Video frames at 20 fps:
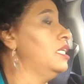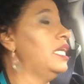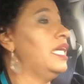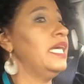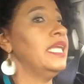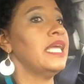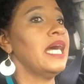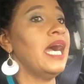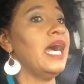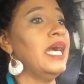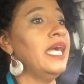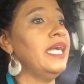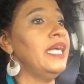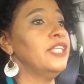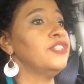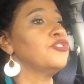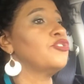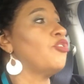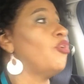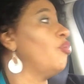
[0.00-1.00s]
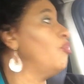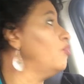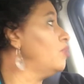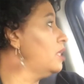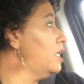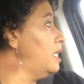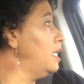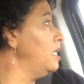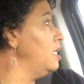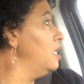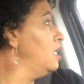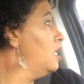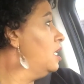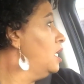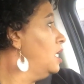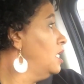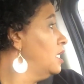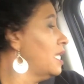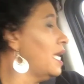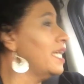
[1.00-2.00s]
and I had totally
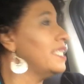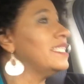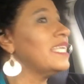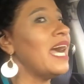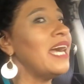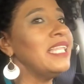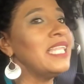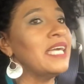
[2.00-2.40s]
like not